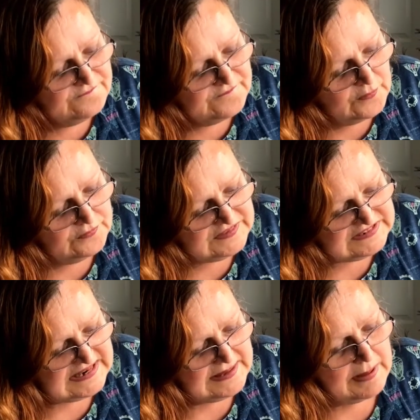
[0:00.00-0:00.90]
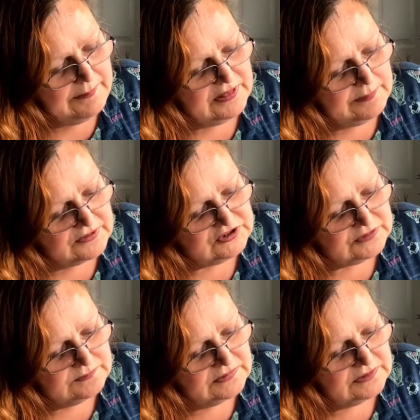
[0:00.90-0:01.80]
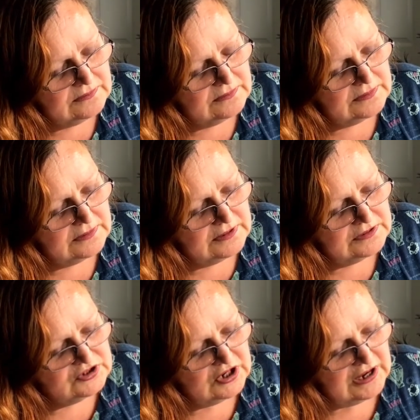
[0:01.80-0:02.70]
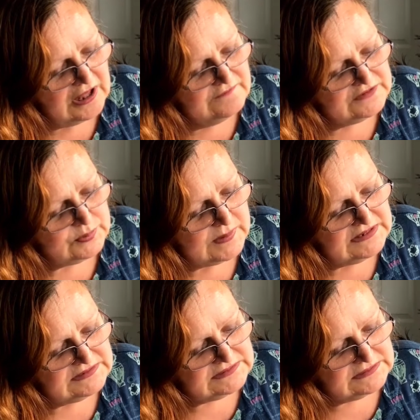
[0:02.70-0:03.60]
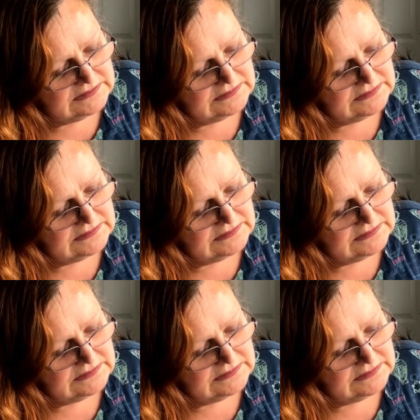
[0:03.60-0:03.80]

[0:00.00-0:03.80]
fold the seam up at the bottom, turn it over twice,